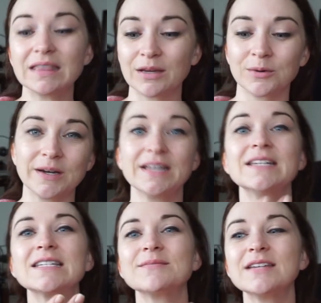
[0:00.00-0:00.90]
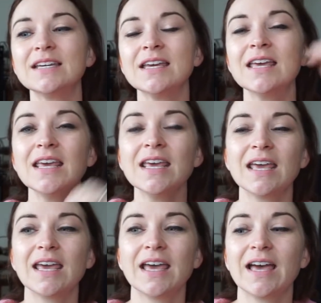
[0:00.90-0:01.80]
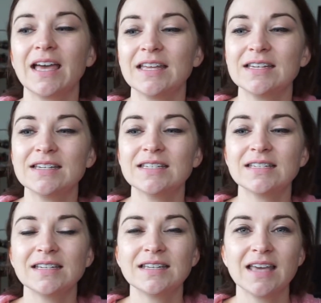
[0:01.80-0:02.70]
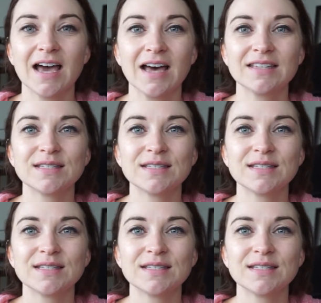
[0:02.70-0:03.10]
they run into me, and yeah.